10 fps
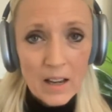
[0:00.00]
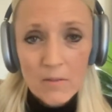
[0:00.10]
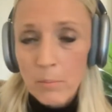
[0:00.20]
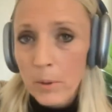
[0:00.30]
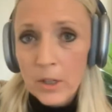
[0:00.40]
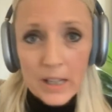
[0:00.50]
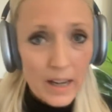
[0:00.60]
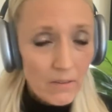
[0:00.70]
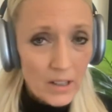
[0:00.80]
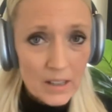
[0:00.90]
of burning
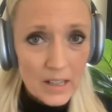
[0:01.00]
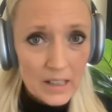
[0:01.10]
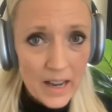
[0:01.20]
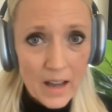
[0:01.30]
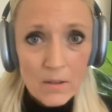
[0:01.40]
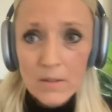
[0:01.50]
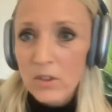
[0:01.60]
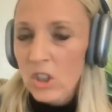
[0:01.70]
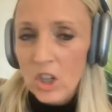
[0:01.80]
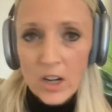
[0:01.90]
everything down, of
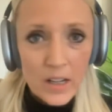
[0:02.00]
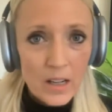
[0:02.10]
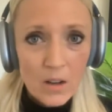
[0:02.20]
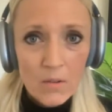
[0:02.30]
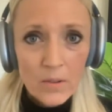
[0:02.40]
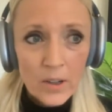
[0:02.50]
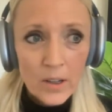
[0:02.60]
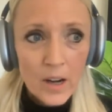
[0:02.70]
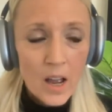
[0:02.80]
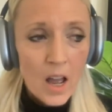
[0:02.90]
starting over,